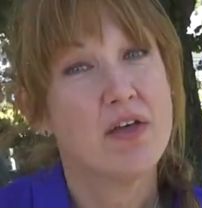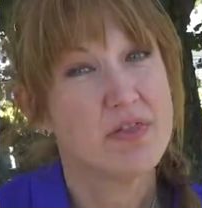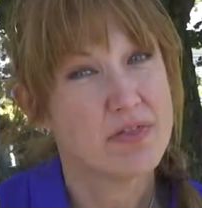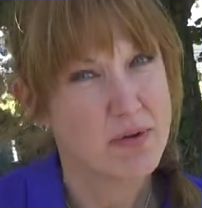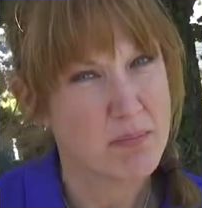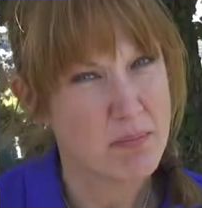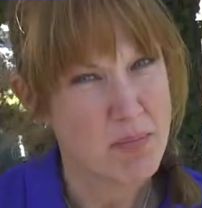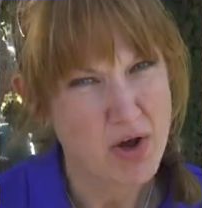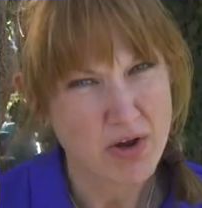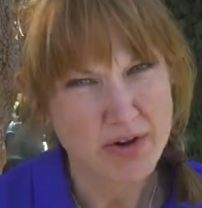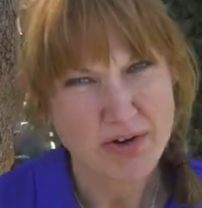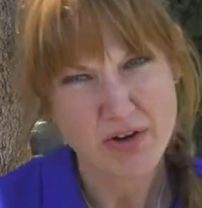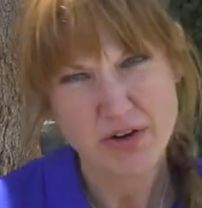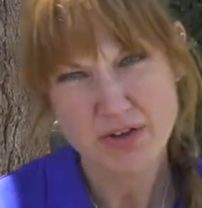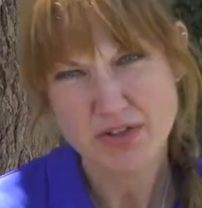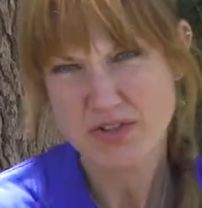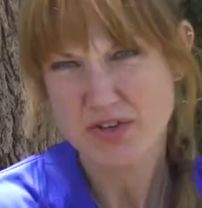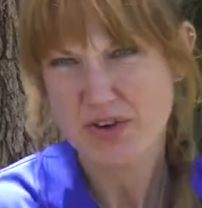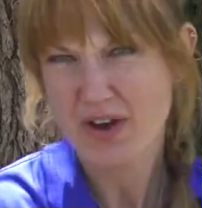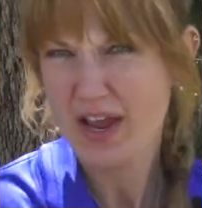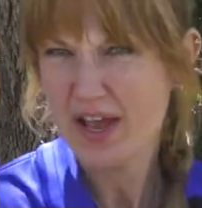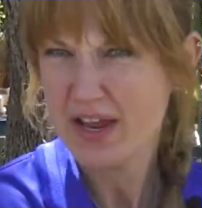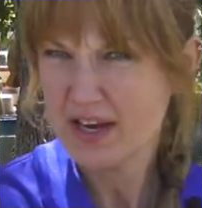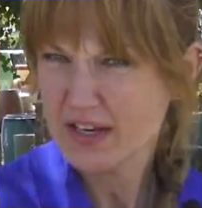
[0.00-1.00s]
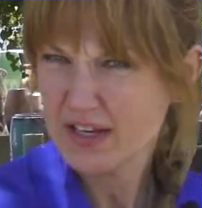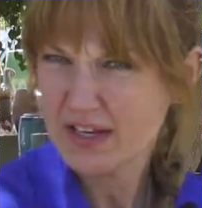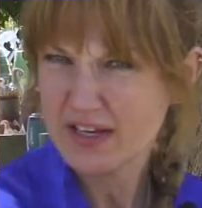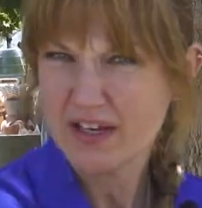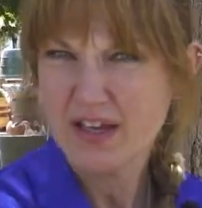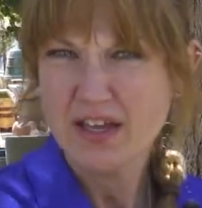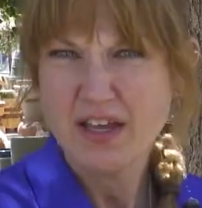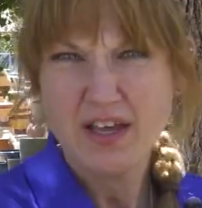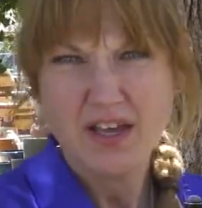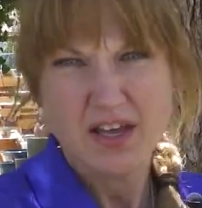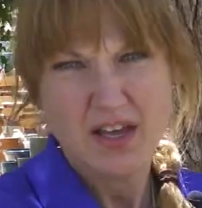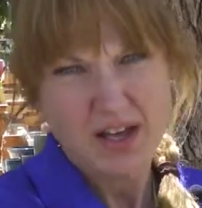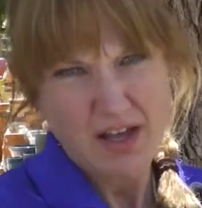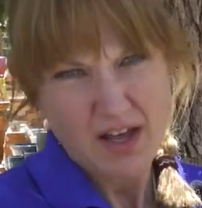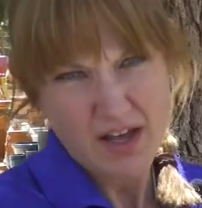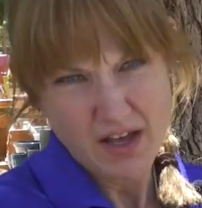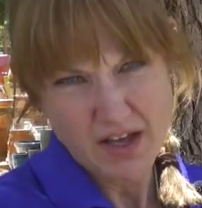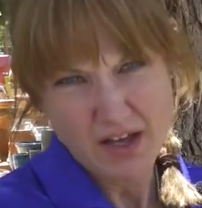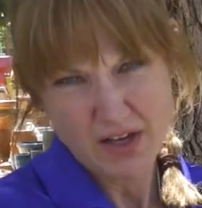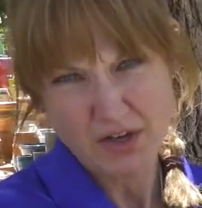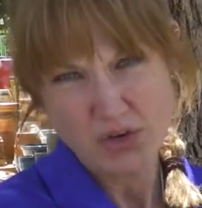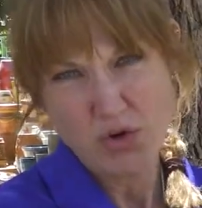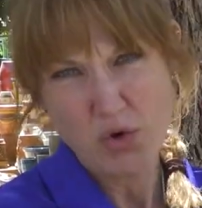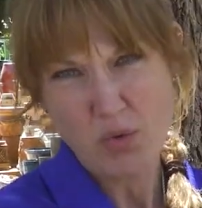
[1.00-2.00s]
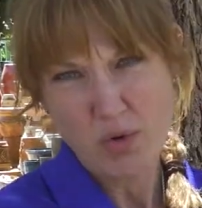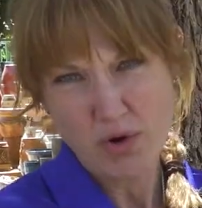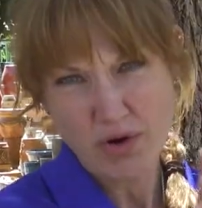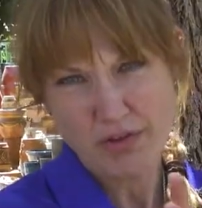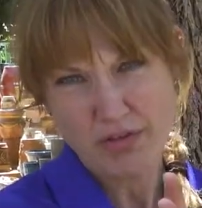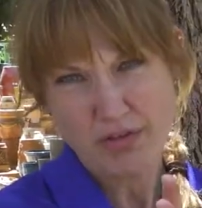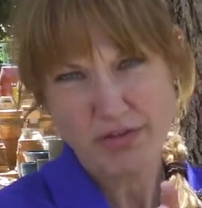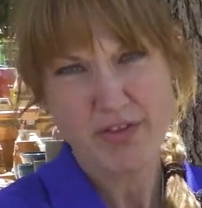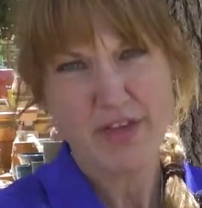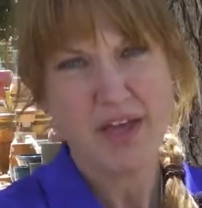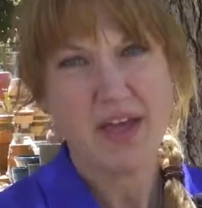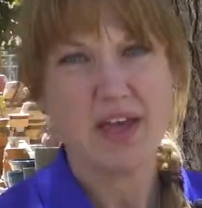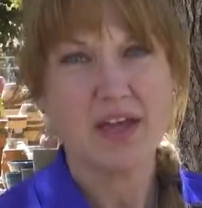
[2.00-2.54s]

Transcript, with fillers: The monarchs are heading uh, north,